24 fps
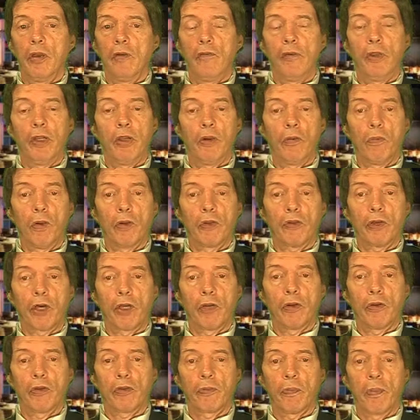video was
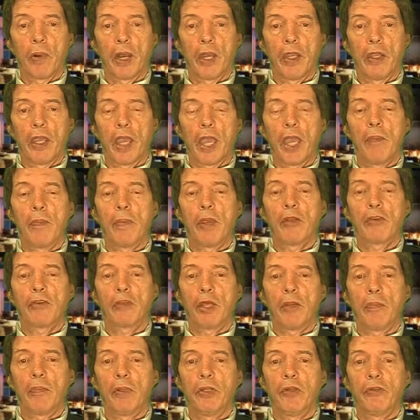unearthed by
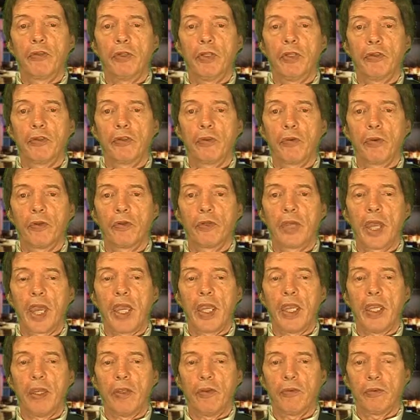MSNBC's Chris
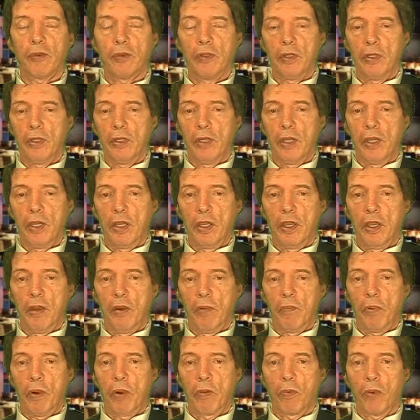Hayes.
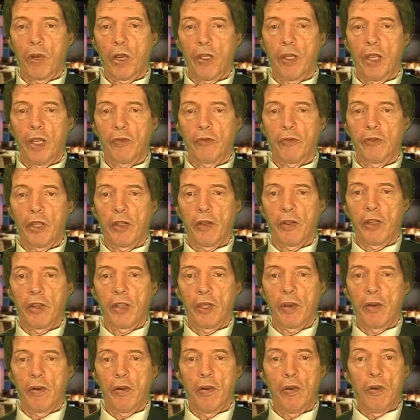Paul Ryan had said
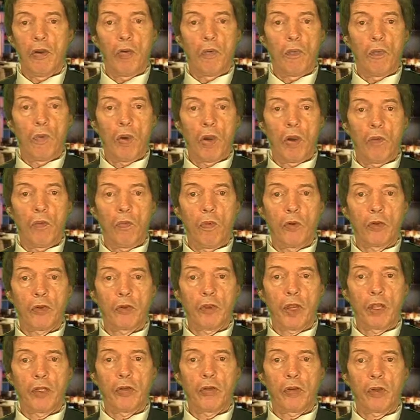that what we're
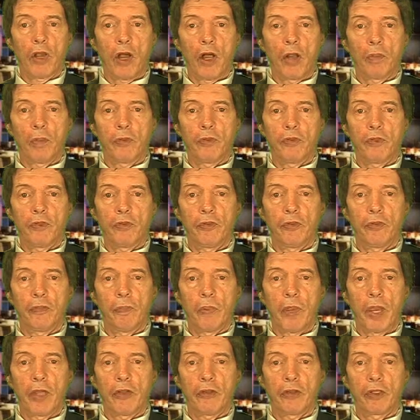trying to accomplish is to
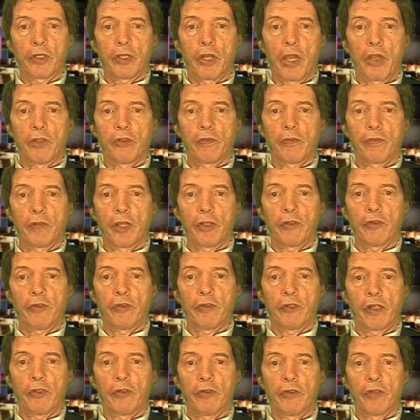pass the kinds of
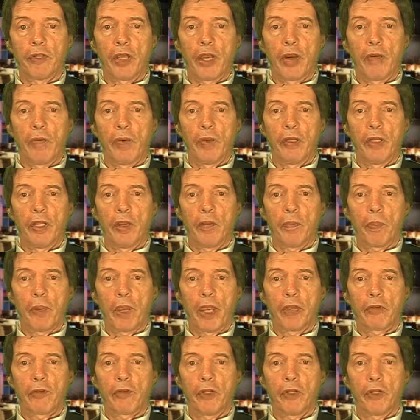legislation that, when they're
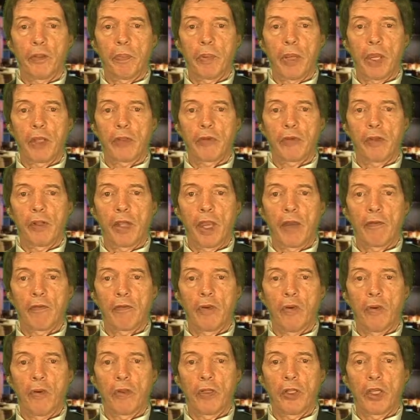passed in the past, have
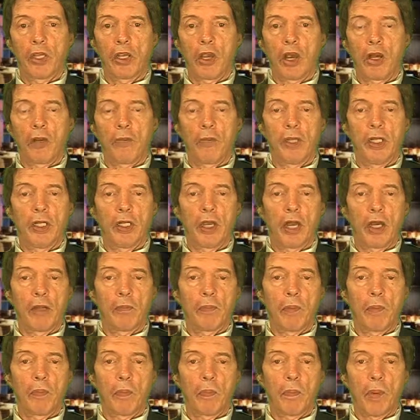grown the economy and gotten
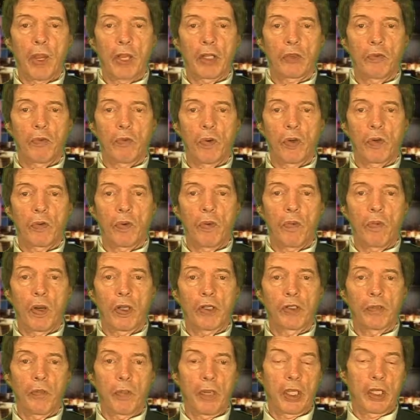people back to work. We
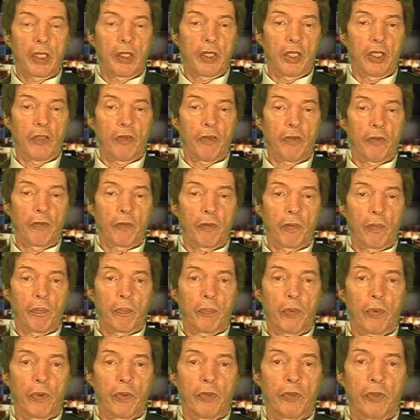want to make it easier for
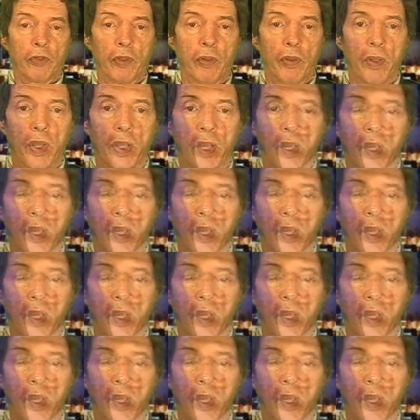employees to